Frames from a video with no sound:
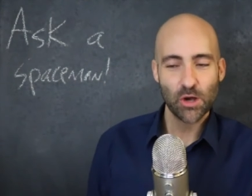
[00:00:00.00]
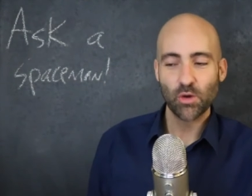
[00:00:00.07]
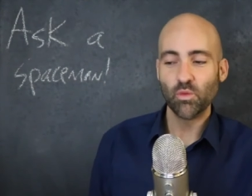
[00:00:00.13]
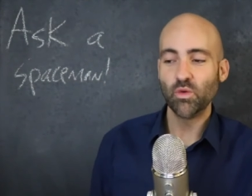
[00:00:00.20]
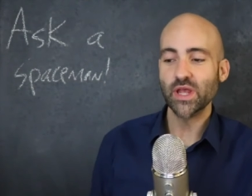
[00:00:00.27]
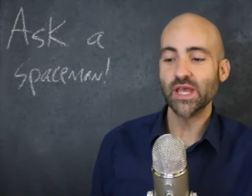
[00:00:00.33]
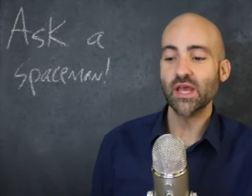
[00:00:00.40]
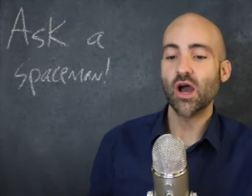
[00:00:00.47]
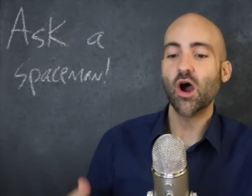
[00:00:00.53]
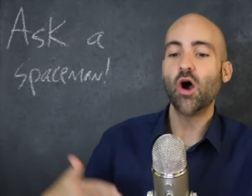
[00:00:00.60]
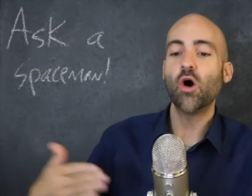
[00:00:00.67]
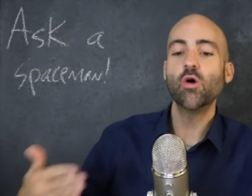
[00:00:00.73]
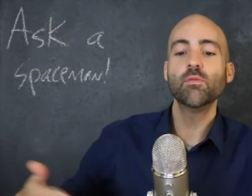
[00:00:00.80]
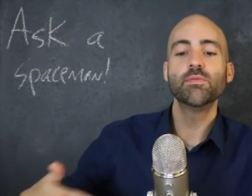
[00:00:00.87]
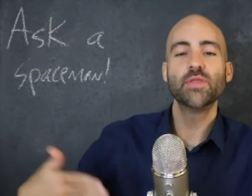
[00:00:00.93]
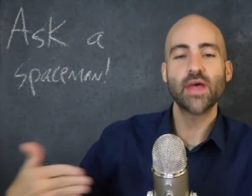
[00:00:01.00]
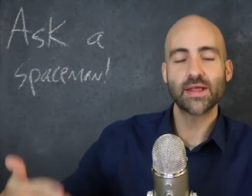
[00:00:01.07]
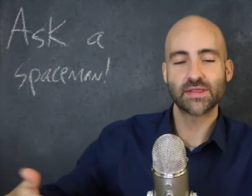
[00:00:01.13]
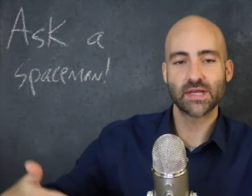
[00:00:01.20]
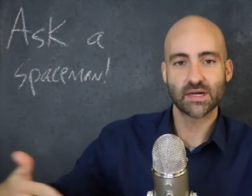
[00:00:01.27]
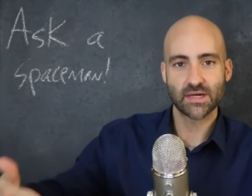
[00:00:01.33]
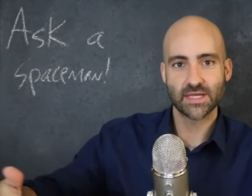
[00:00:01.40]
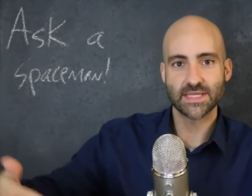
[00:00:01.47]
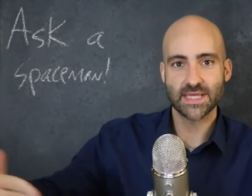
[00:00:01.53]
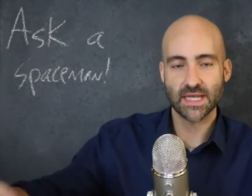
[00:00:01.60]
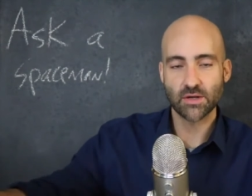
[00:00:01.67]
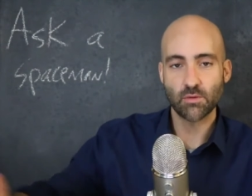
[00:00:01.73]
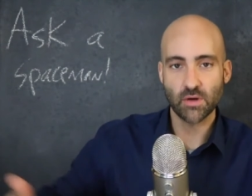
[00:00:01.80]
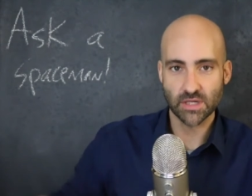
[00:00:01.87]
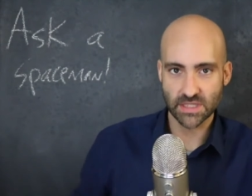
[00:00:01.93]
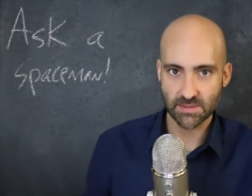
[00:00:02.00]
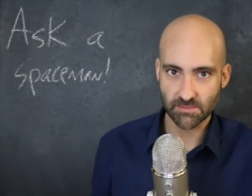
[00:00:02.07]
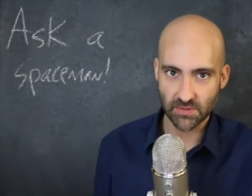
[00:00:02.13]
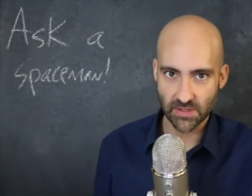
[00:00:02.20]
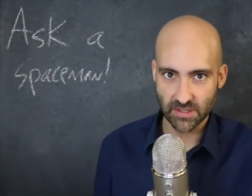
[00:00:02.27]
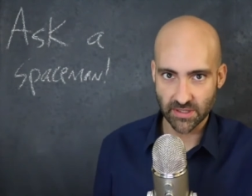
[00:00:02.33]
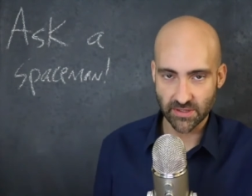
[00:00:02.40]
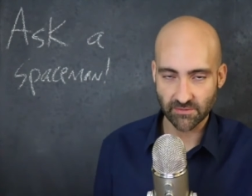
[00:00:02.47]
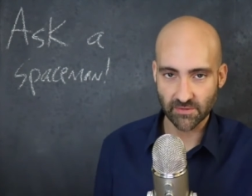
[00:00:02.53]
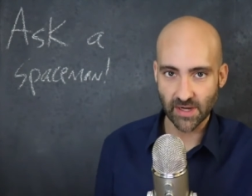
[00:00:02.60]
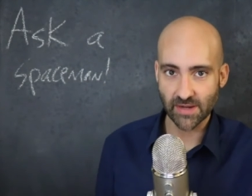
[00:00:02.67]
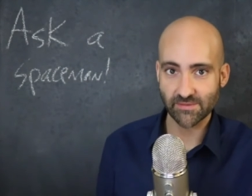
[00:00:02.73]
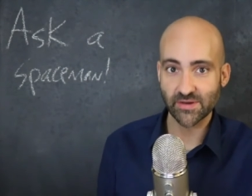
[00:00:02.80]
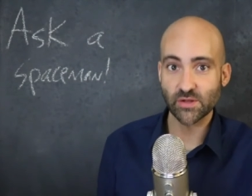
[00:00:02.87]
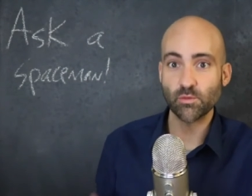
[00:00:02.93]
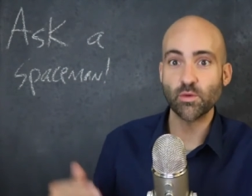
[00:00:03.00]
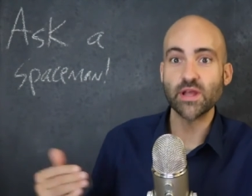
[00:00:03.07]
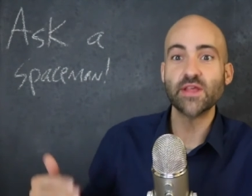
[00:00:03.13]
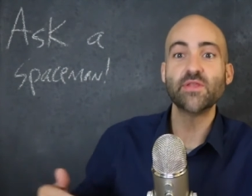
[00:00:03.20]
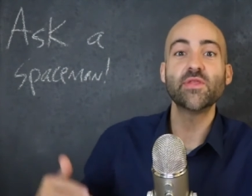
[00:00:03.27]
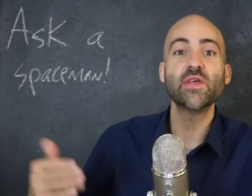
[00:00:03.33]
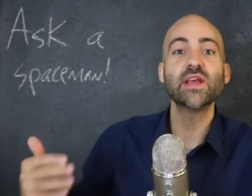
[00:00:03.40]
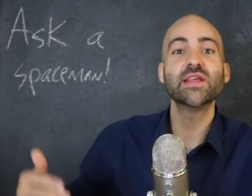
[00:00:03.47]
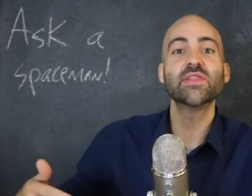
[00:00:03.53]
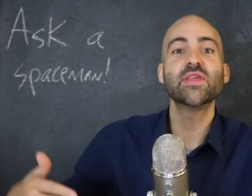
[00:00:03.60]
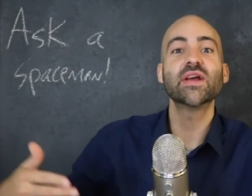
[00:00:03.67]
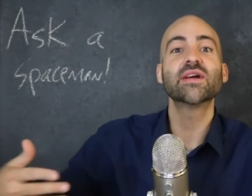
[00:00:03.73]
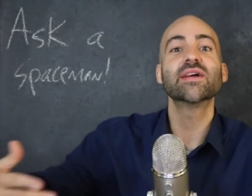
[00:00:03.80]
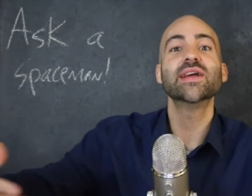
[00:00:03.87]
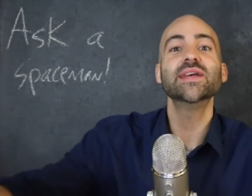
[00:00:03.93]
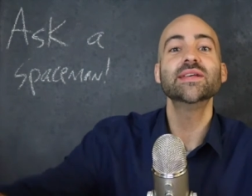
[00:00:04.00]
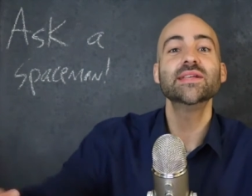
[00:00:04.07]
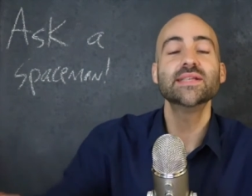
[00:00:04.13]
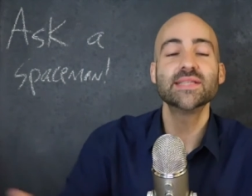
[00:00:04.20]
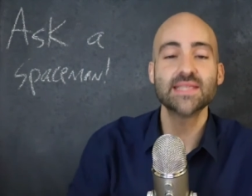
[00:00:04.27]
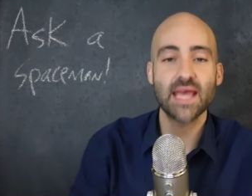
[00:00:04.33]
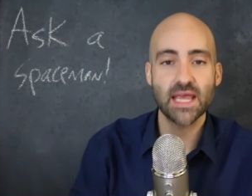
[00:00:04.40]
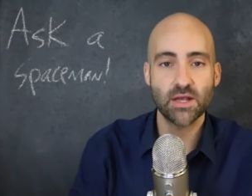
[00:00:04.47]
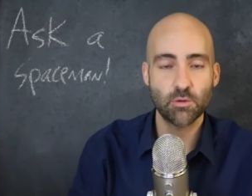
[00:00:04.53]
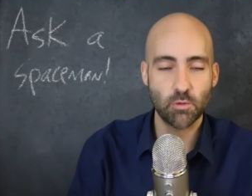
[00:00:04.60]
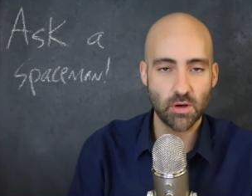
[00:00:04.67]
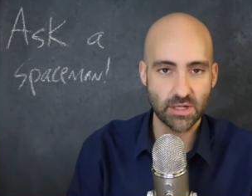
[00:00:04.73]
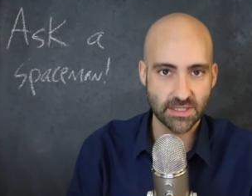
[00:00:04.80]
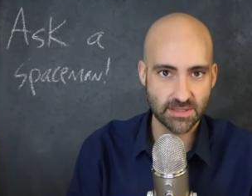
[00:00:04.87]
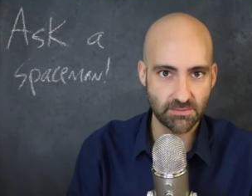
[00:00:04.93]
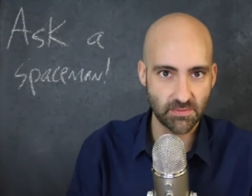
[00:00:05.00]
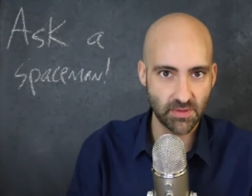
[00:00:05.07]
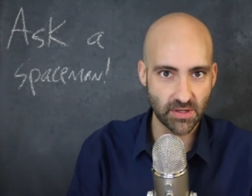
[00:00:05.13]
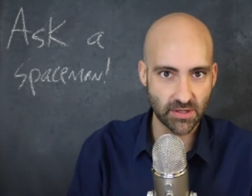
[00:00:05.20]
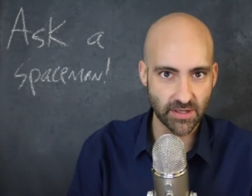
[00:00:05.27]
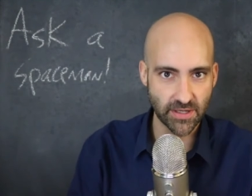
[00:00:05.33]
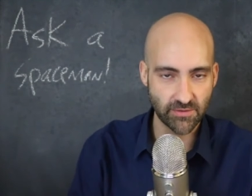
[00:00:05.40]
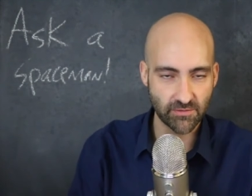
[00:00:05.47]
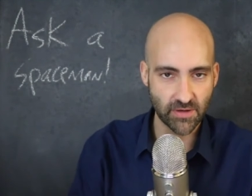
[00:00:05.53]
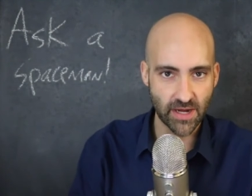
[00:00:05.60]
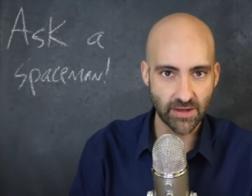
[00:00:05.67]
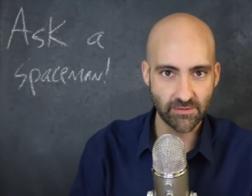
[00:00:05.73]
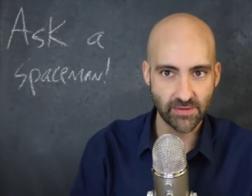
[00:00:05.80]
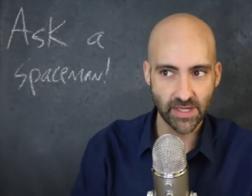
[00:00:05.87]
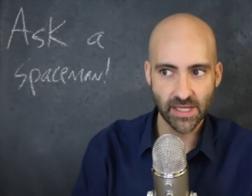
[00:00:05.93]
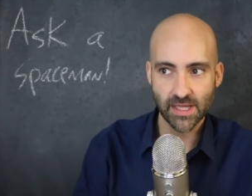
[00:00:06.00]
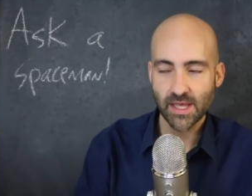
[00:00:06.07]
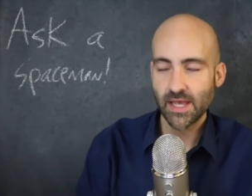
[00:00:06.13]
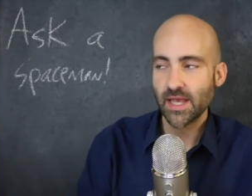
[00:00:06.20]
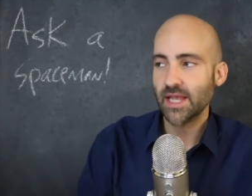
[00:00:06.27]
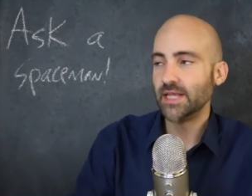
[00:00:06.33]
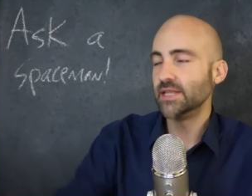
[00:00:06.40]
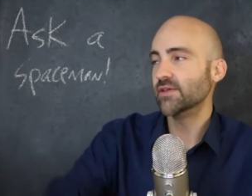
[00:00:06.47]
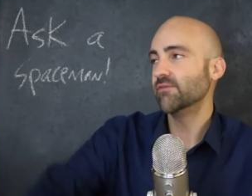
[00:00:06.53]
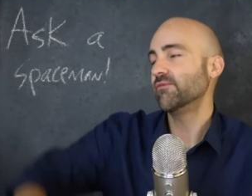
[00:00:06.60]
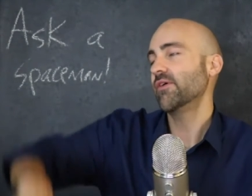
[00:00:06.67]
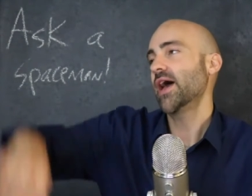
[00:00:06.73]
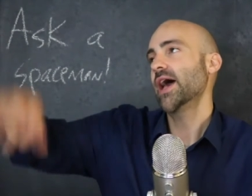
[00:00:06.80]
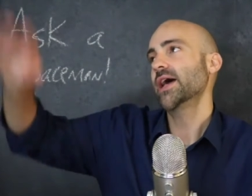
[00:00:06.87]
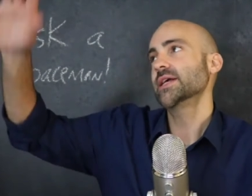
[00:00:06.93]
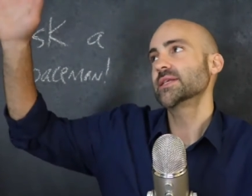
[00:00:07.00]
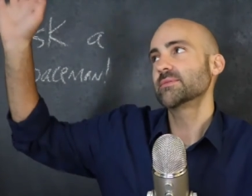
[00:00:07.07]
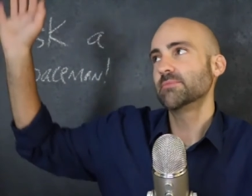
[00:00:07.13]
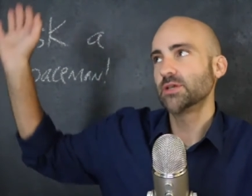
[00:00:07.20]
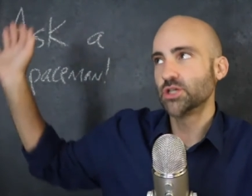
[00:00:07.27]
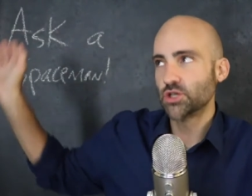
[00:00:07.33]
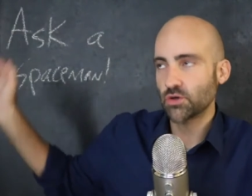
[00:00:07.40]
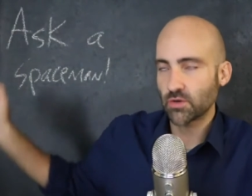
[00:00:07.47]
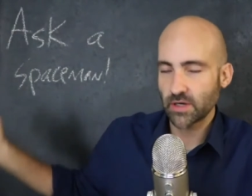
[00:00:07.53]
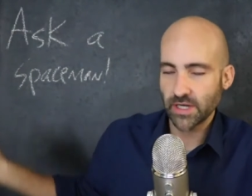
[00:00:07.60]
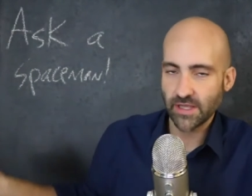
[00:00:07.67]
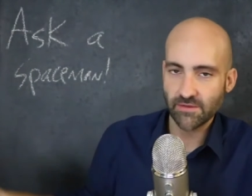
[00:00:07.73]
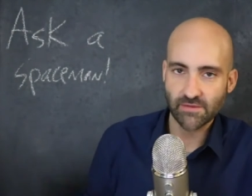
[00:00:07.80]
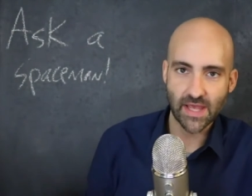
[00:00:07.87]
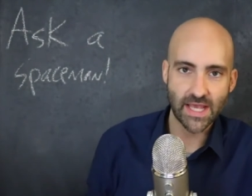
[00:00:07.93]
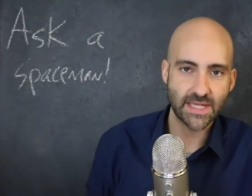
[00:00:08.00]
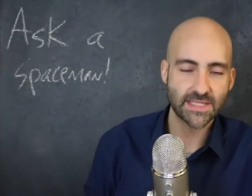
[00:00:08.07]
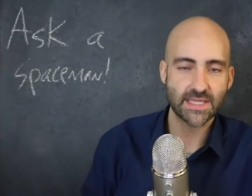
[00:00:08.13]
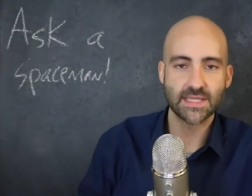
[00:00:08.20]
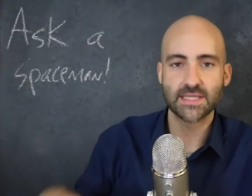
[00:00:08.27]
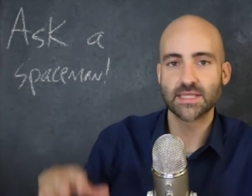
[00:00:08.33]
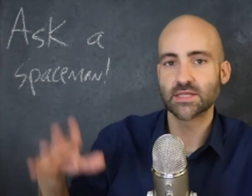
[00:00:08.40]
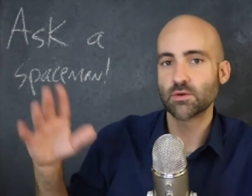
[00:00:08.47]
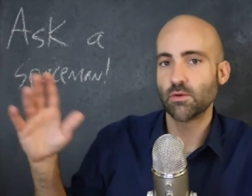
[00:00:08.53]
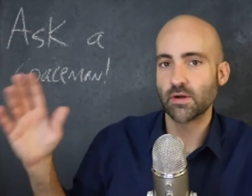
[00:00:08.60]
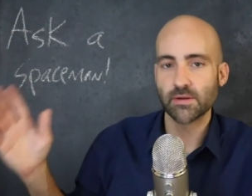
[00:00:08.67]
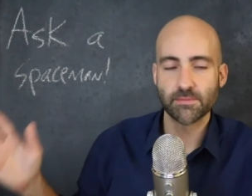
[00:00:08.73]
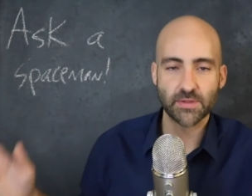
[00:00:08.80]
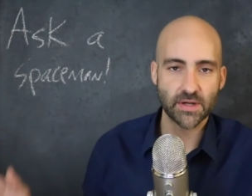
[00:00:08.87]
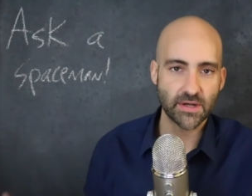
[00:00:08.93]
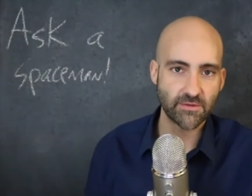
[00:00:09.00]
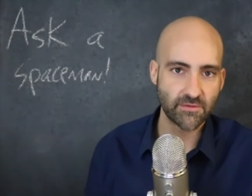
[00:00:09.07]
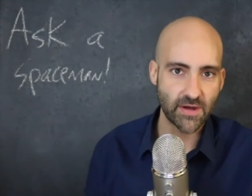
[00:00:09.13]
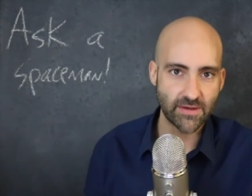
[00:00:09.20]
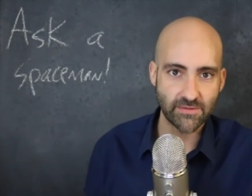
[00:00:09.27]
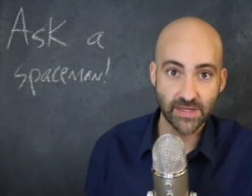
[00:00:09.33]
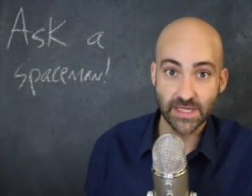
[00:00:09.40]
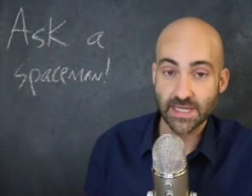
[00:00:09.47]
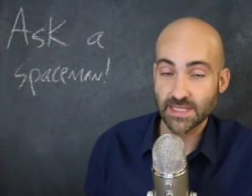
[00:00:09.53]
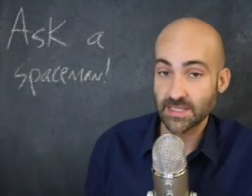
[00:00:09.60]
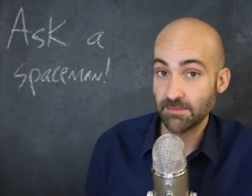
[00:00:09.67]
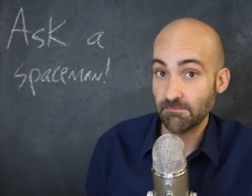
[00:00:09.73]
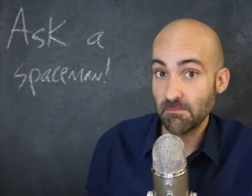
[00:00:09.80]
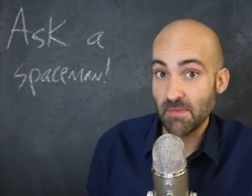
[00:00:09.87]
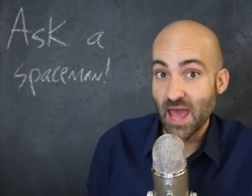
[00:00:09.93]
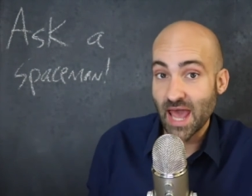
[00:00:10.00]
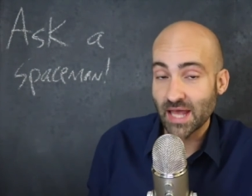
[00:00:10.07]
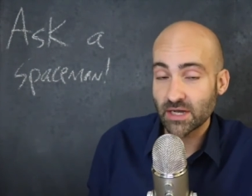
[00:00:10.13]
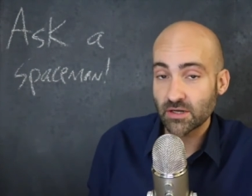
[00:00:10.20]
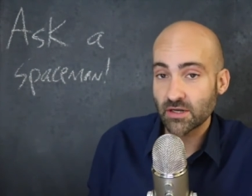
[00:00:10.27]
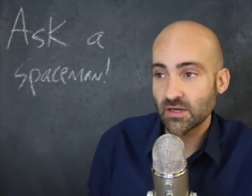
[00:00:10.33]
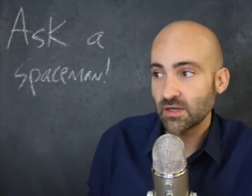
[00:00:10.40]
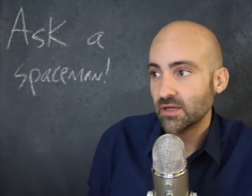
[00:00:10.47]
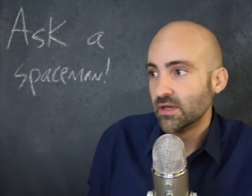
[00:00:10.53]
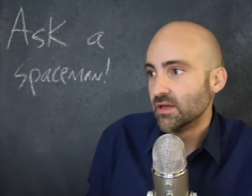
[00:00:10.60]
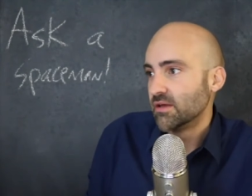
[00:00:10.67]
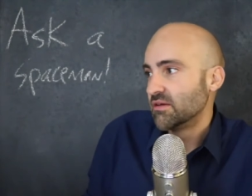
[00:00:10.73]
We hope that there is a quantum theory of gravity. We think there is a quantum theory of gravity. In the vast majority of cases, this quantum theory of gravity doesn't matter.